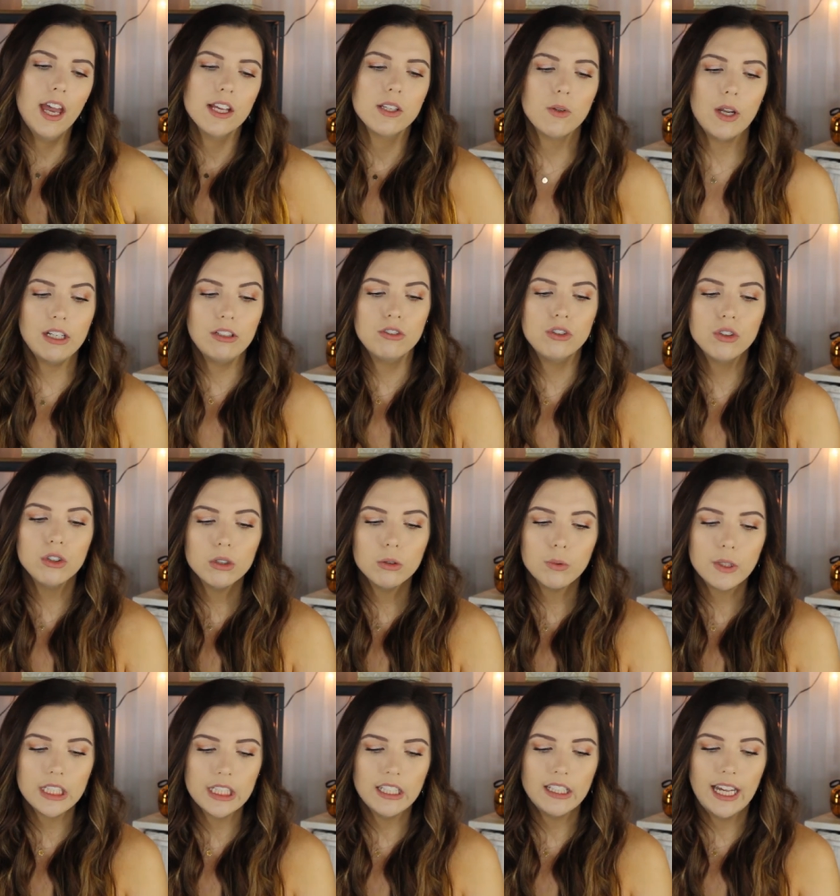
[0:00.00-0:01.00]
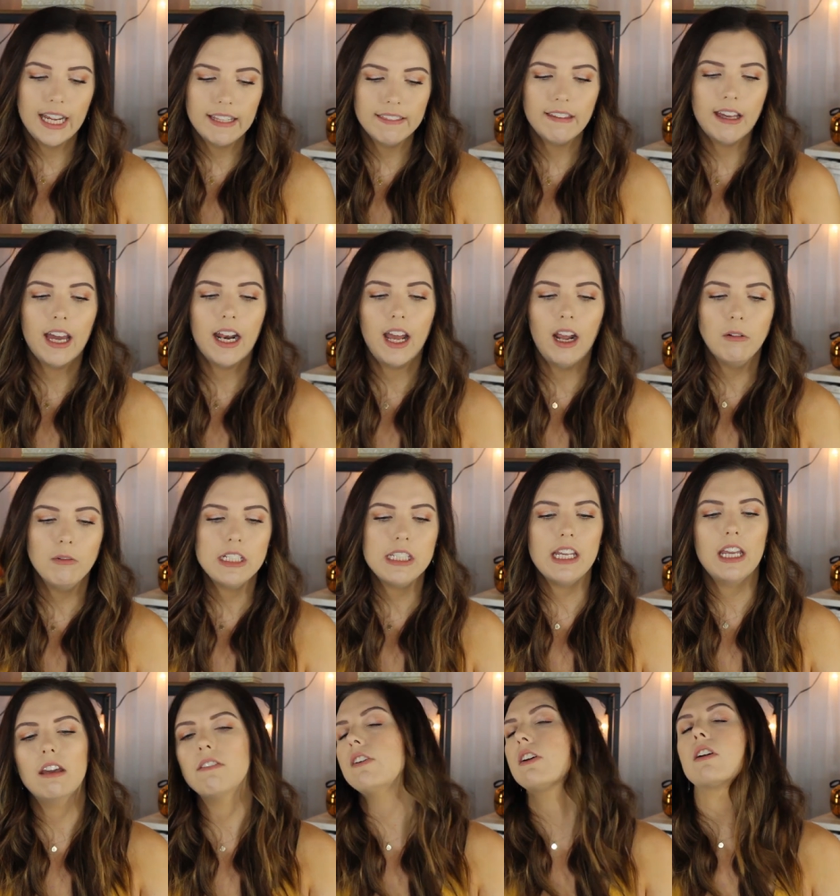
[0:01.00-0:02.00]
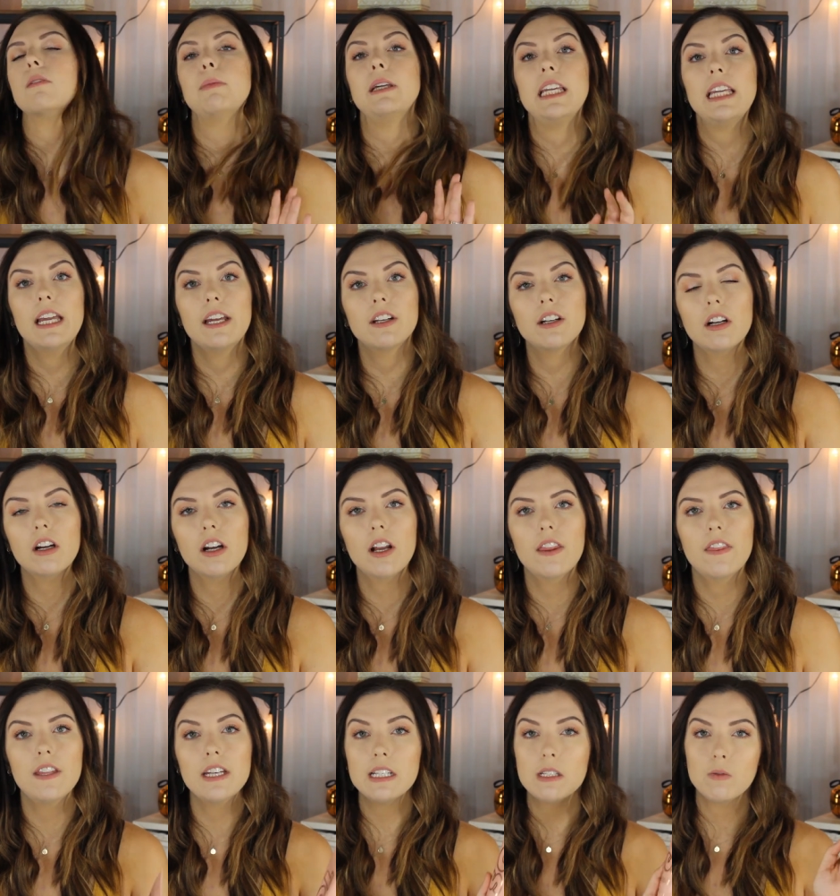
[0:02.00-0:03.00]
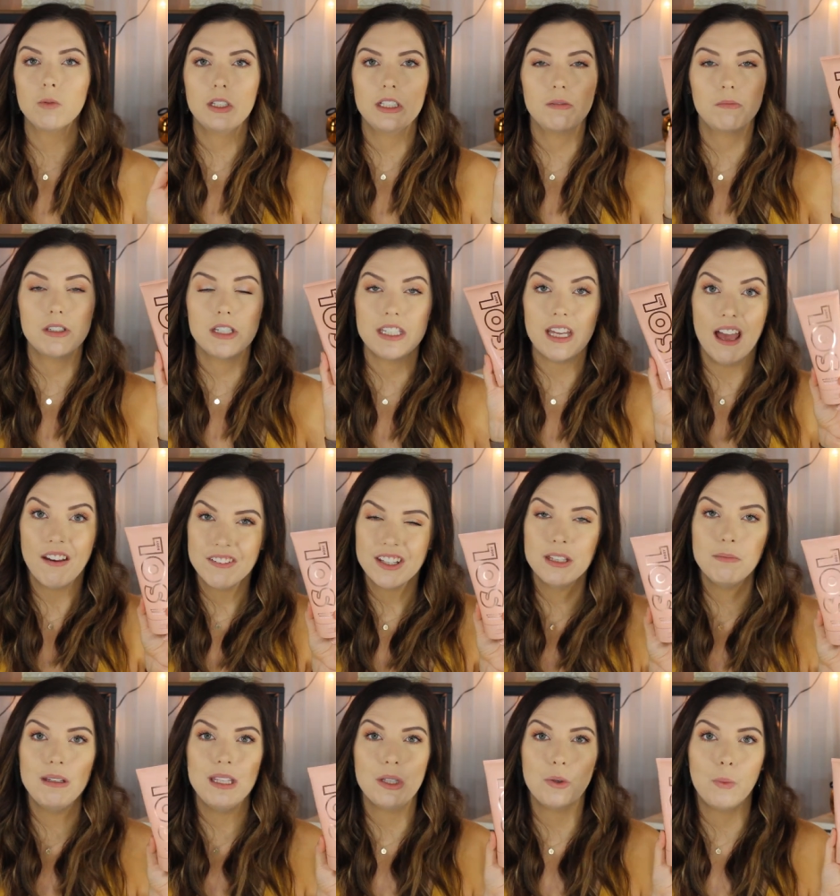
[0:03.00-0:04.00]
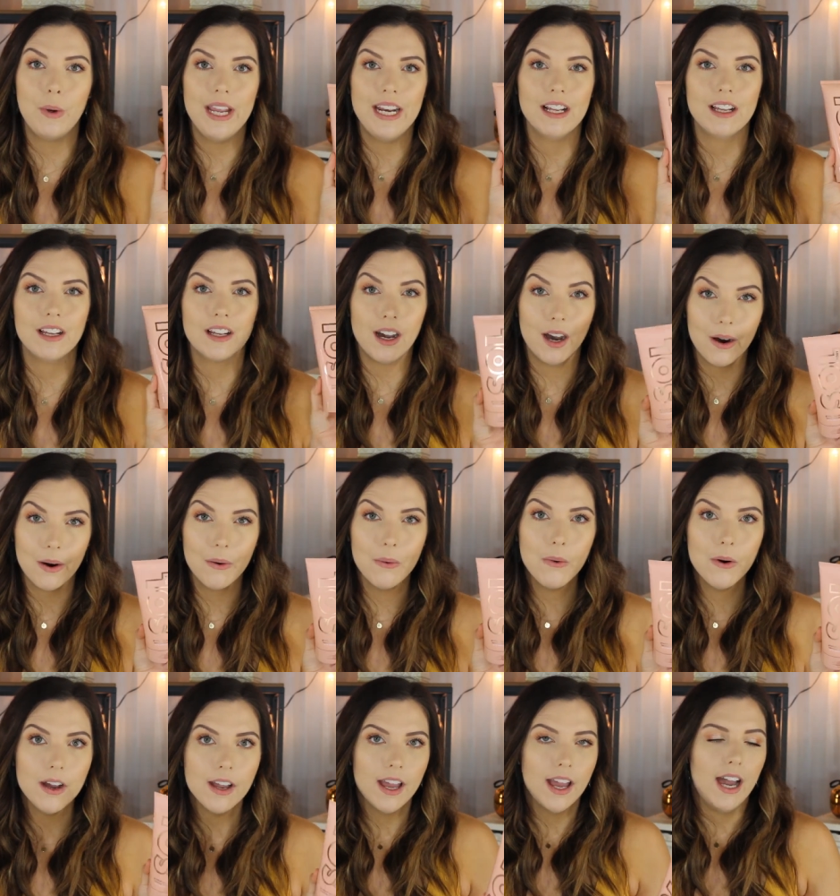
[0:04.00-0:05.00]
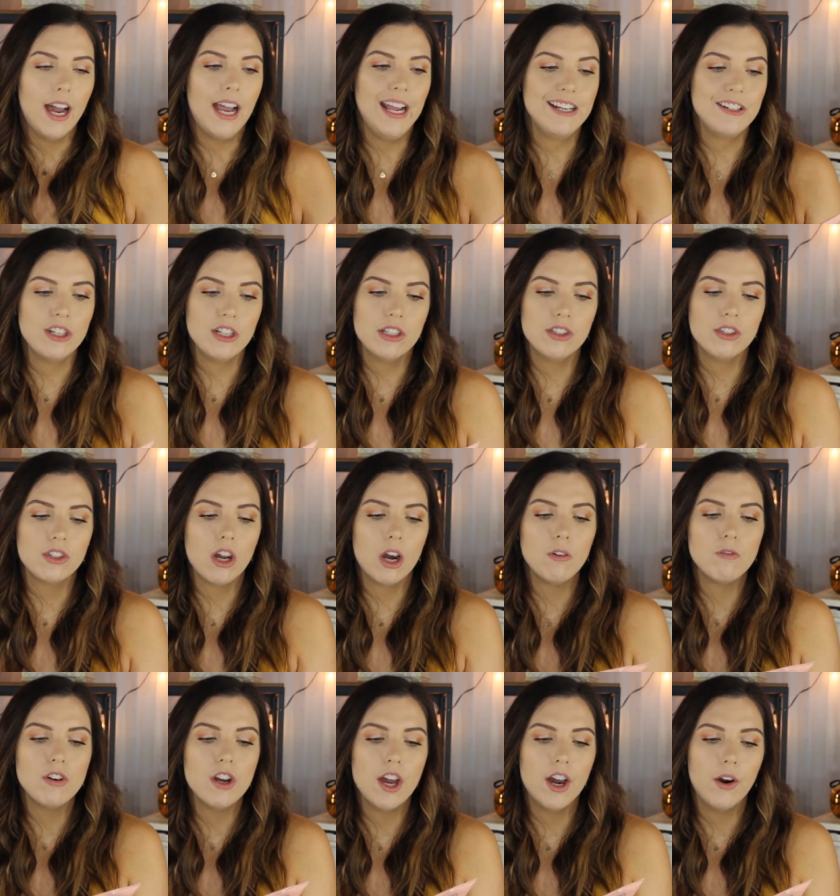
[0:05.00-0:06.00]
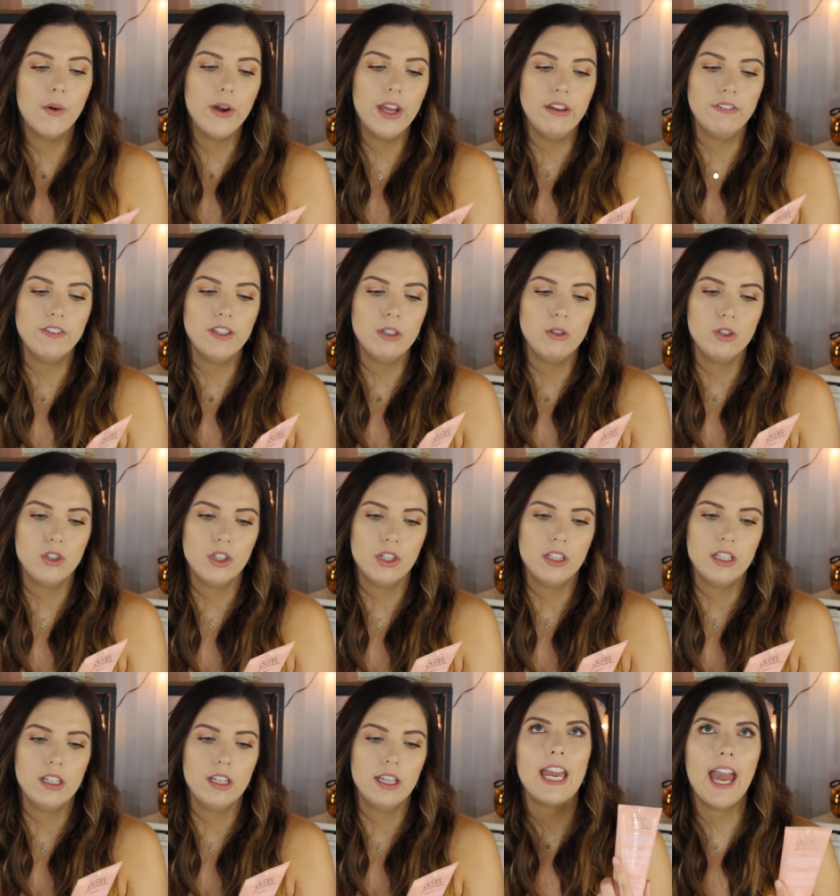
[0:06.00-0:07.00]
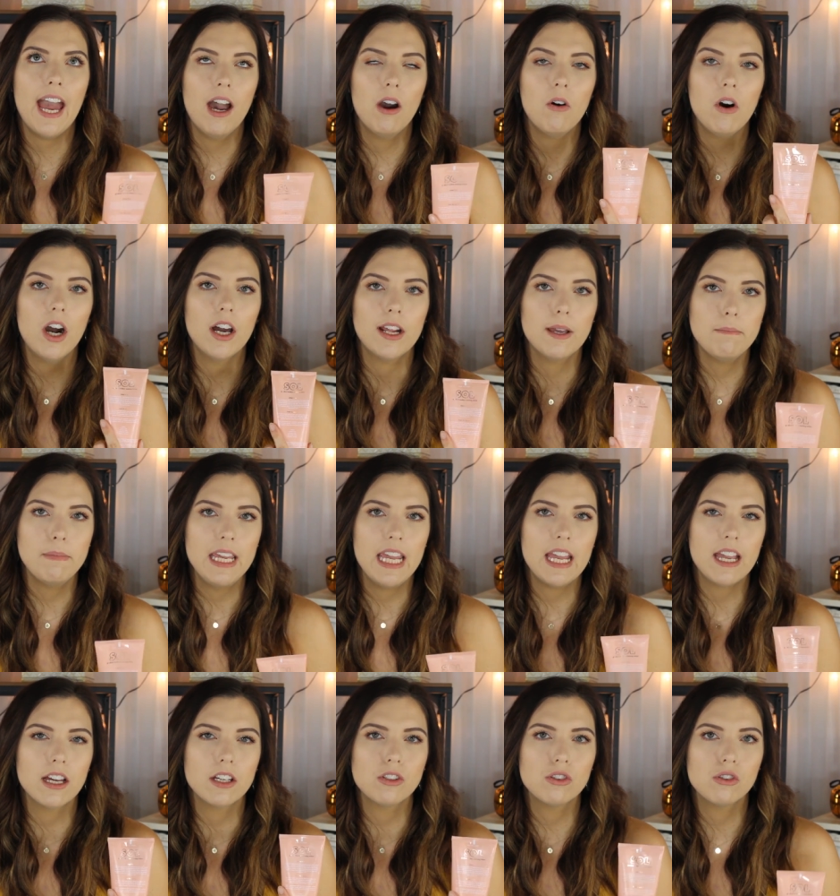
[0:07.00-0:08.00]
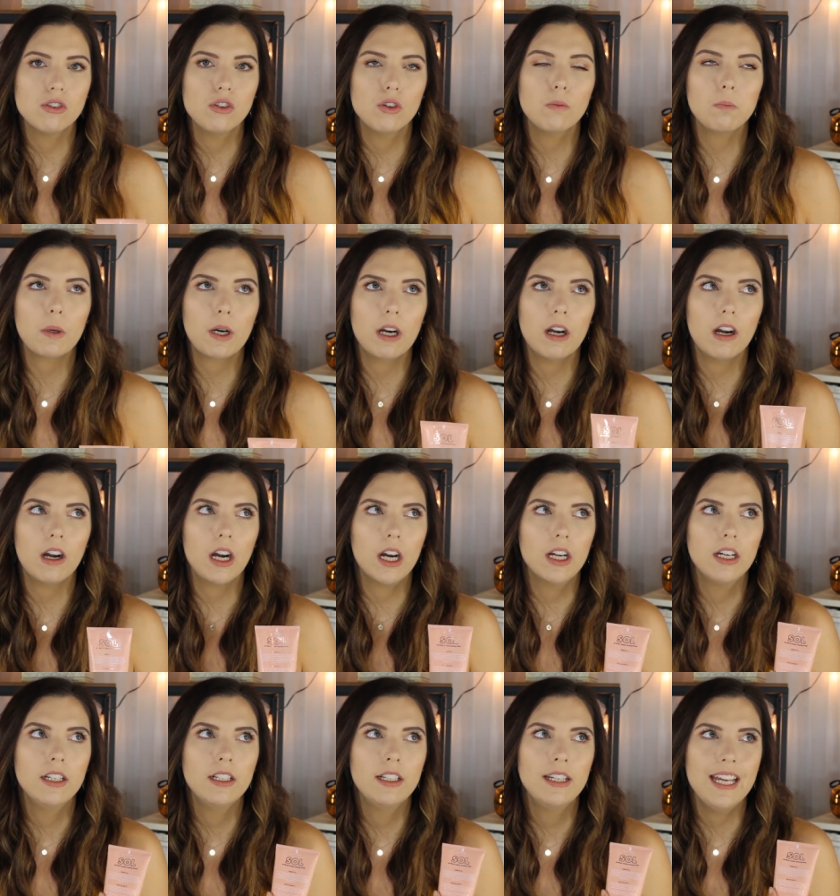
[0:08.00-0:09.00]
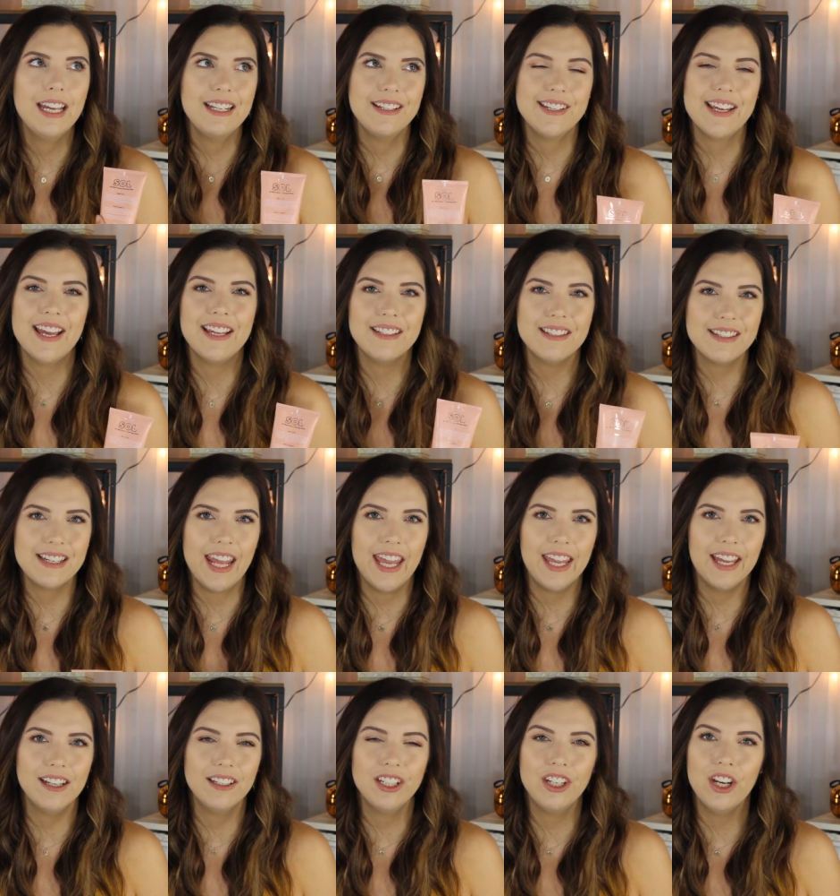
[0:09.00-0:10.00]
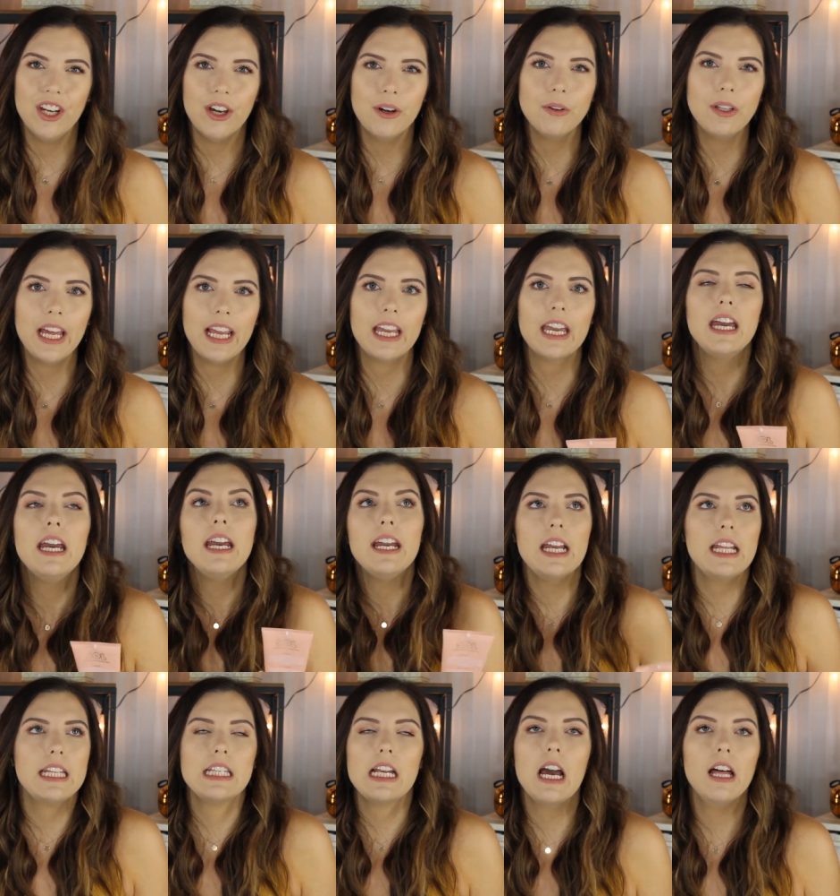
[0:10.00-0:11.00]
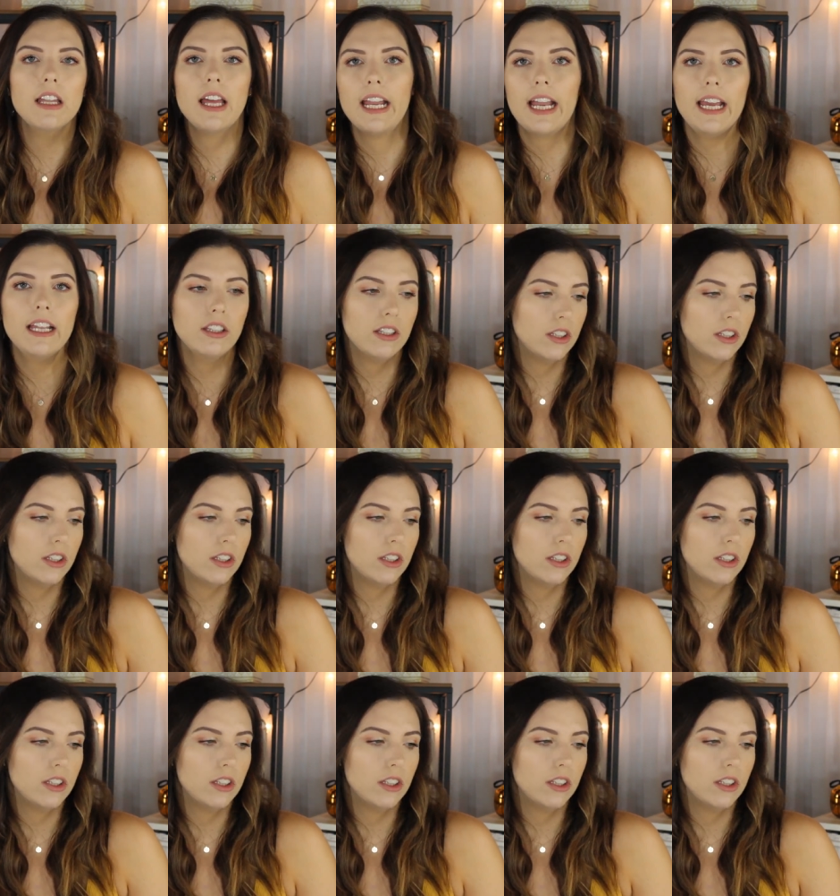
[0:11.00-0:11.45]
So I do really like that. I would say if you're a beginner, this would definitely be the way to go. I just don't know if you should count on it being a super intense tan, you know, like it's not like I